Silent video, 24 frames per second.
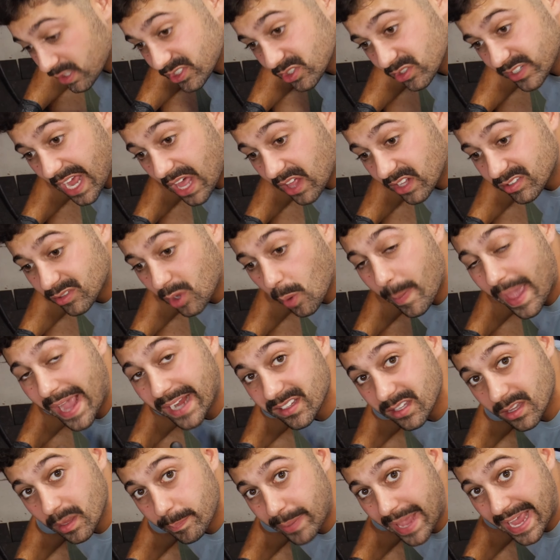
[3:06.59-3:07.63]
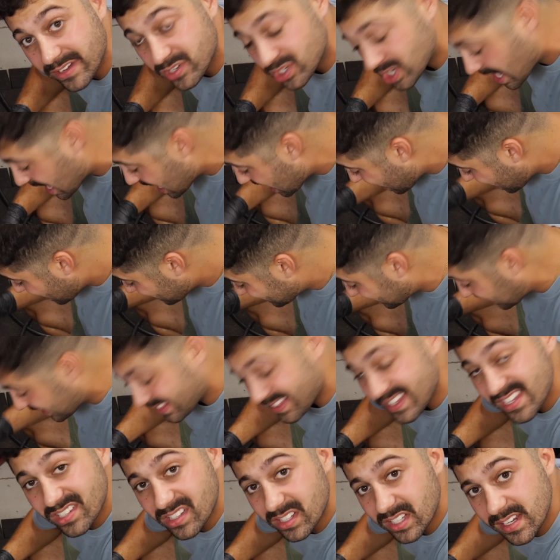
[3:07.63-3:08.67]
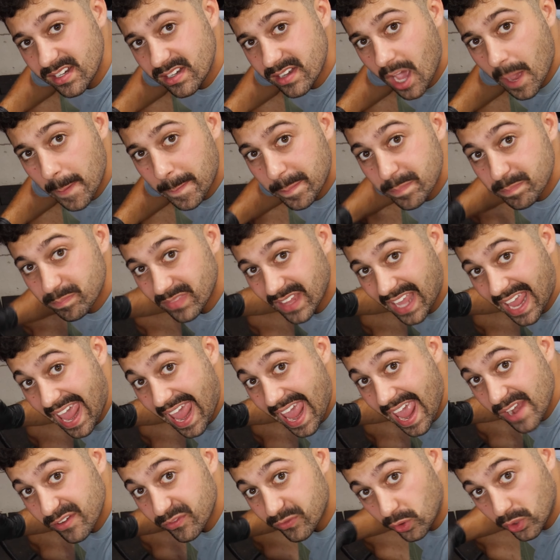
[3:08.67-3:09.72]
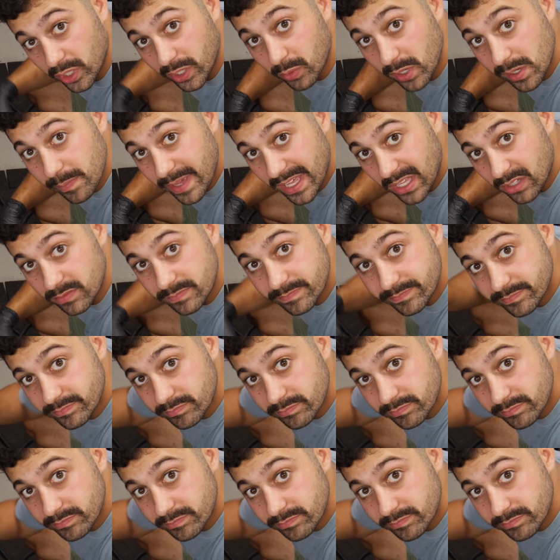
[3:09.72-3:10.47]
So now let's go back to the bench, get these cleaned up and fully rebuilt.